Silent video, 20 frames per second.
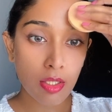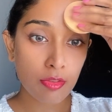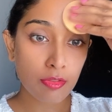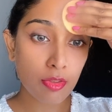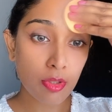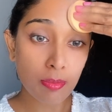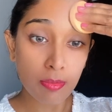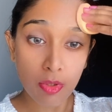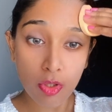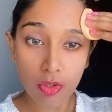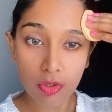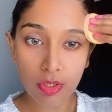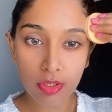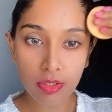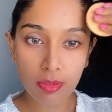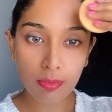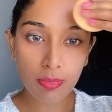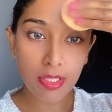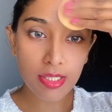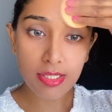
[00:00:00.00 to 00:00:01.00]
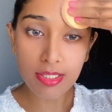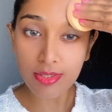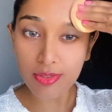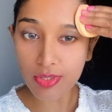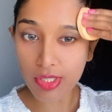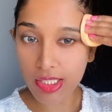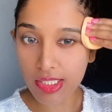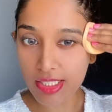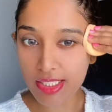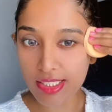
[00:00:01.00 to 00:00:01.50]
On other places we
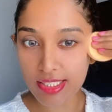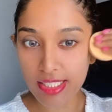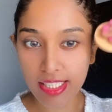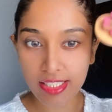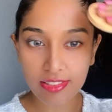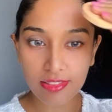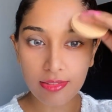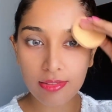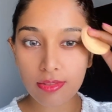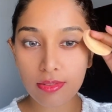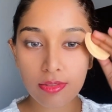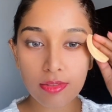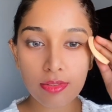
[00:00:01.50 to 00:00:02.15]
can just like go.